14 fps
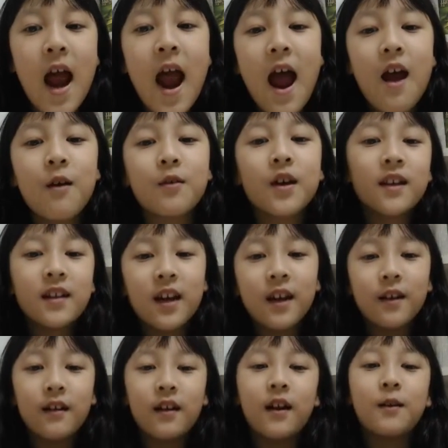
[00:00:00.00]
How can
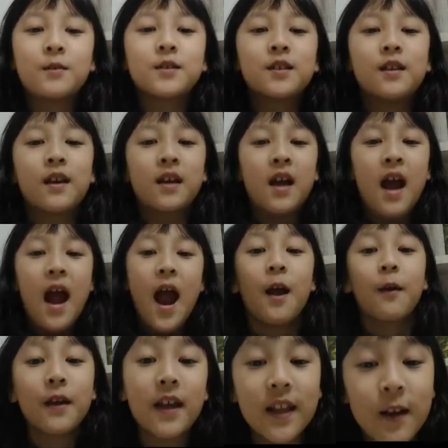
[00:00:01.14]
I, I was like, how
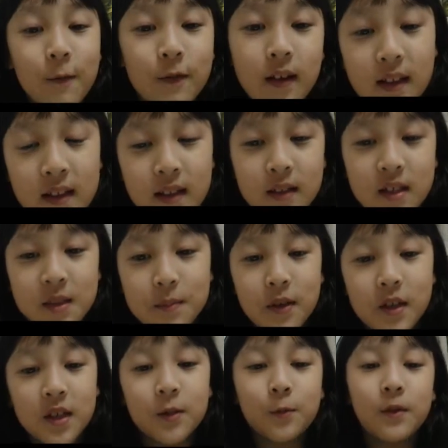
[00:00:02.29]
can I read this
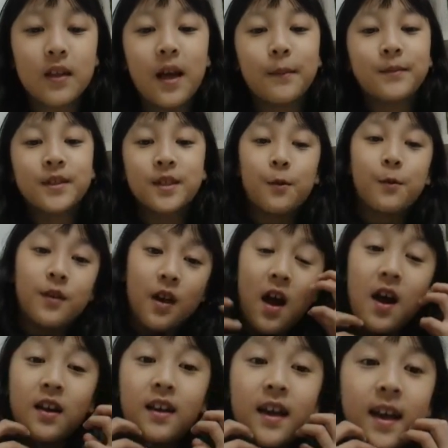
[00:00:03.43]
book when I'm so
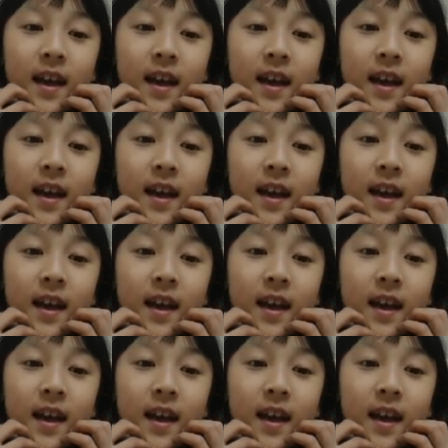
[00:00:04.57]
young?